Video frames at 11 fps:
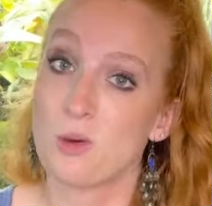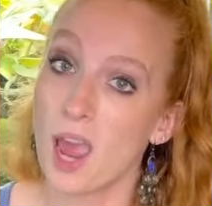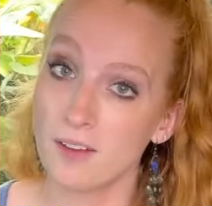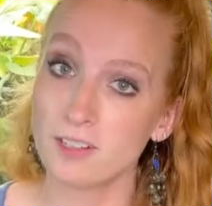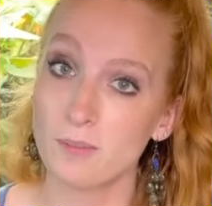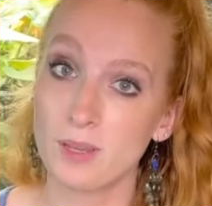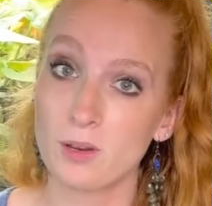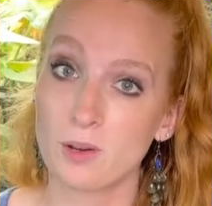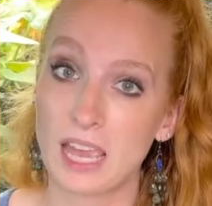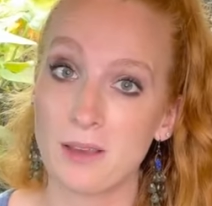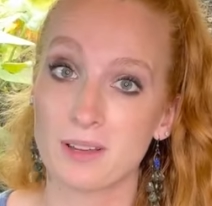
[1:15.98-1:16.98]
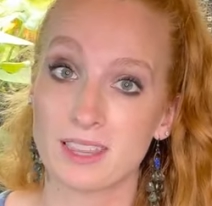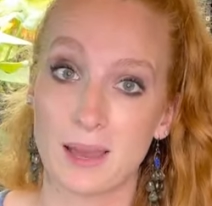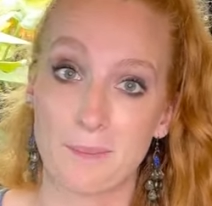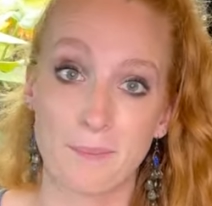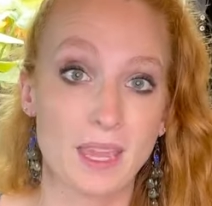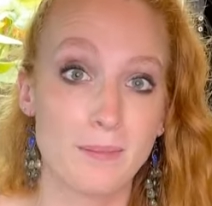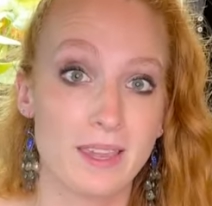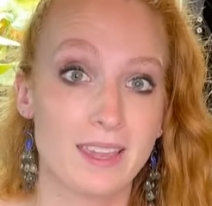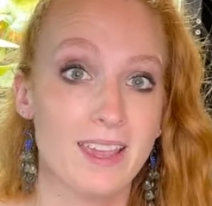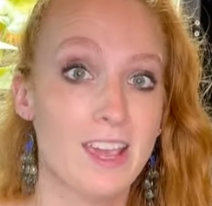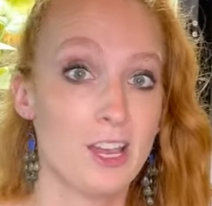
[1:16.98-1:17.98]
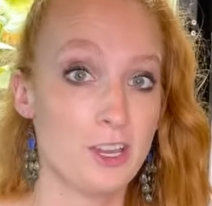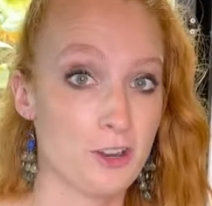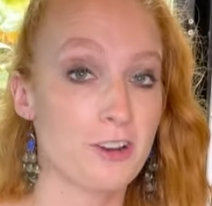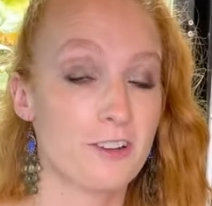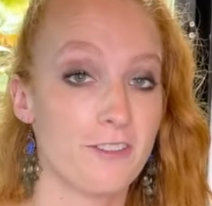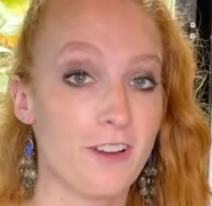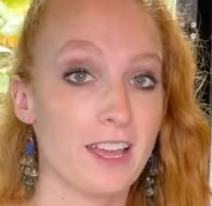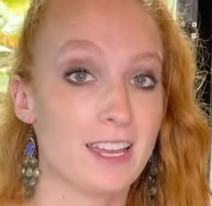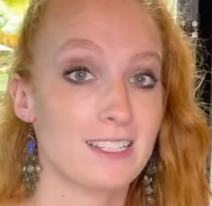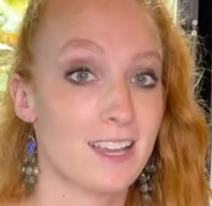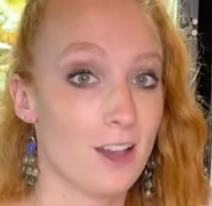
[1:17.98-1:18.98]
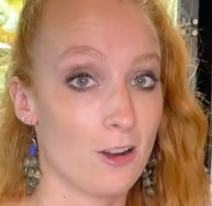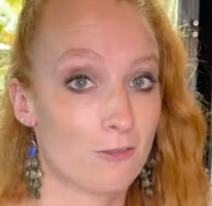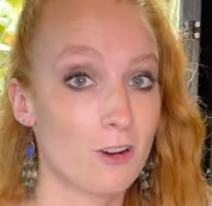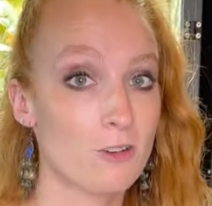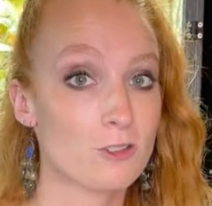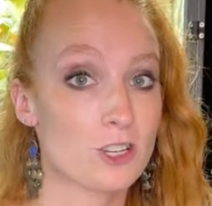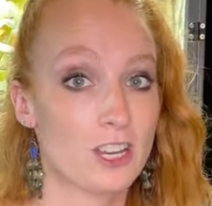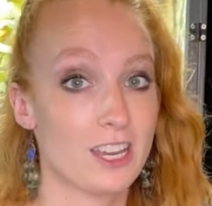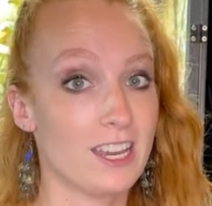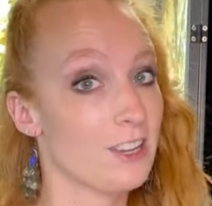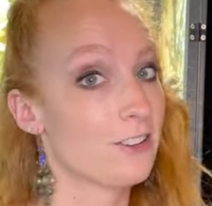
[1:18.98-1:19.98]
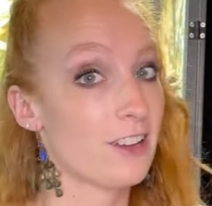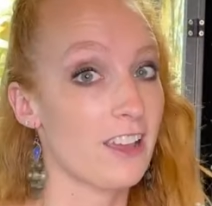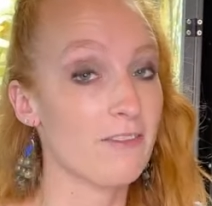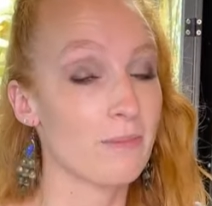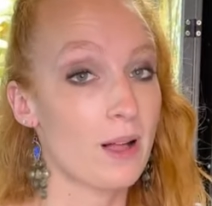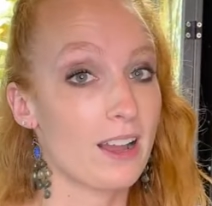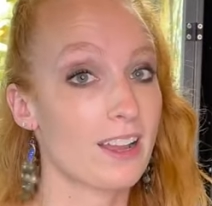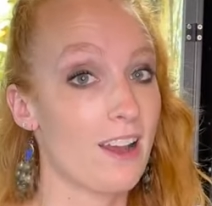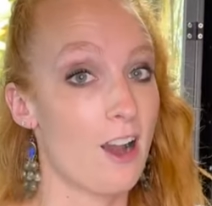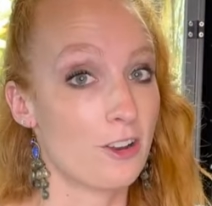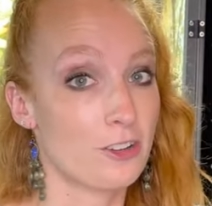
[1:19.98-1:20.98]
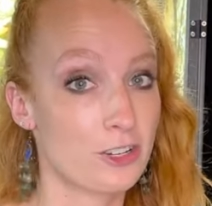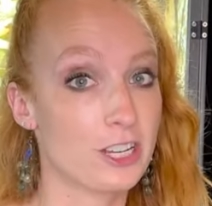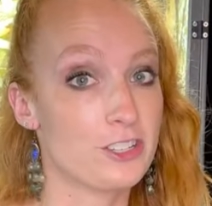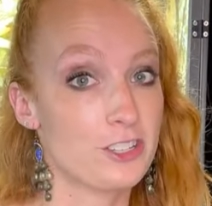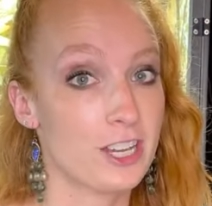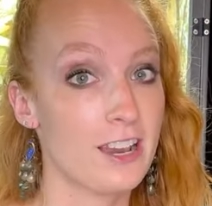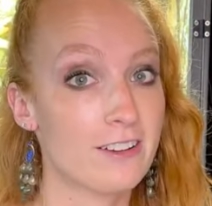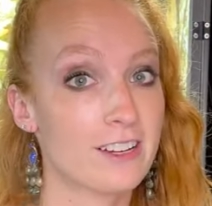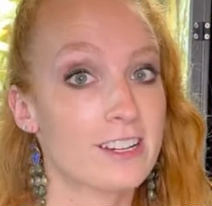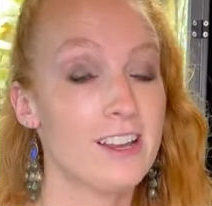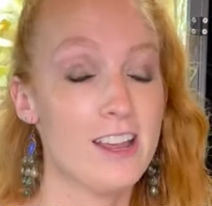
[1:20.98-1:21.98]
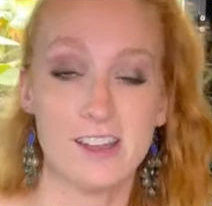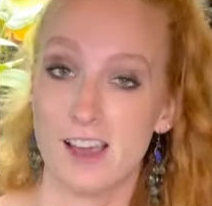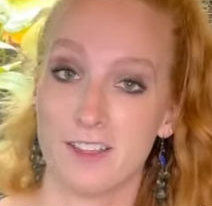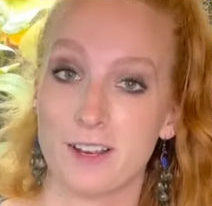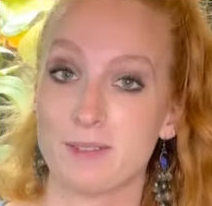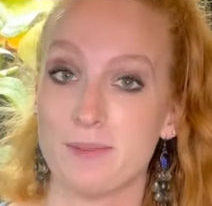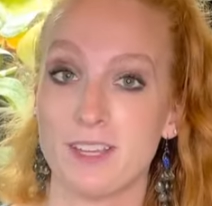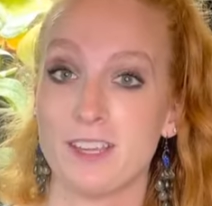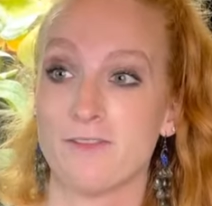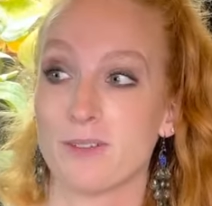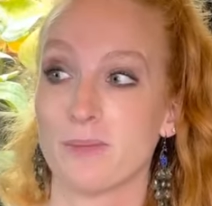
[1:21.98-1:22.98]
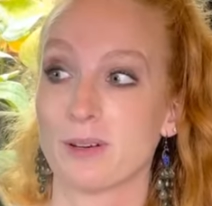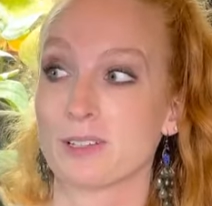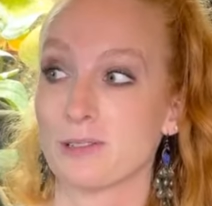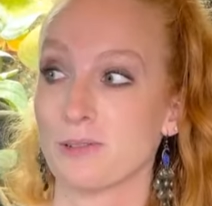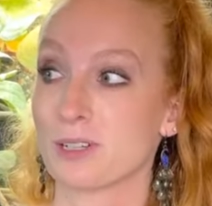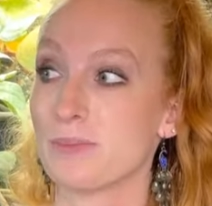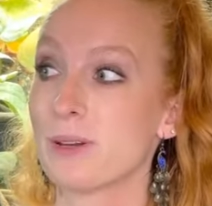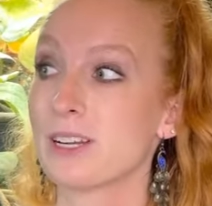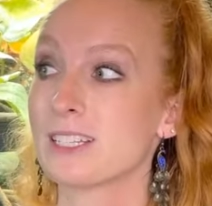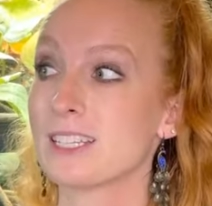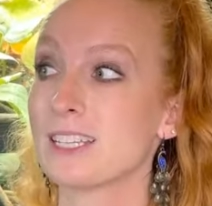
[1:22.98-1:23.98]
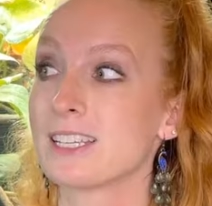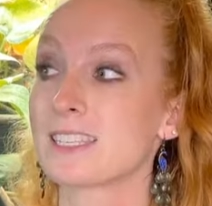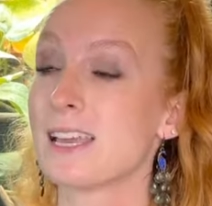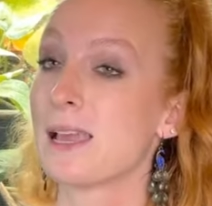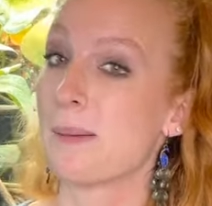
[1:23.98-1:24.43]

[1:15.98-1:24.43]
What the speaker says: you have to be okay with that. Maybe you're gonna find a roach in your knife block on your kitchen counter. Not that I'm speaking from personal experiences,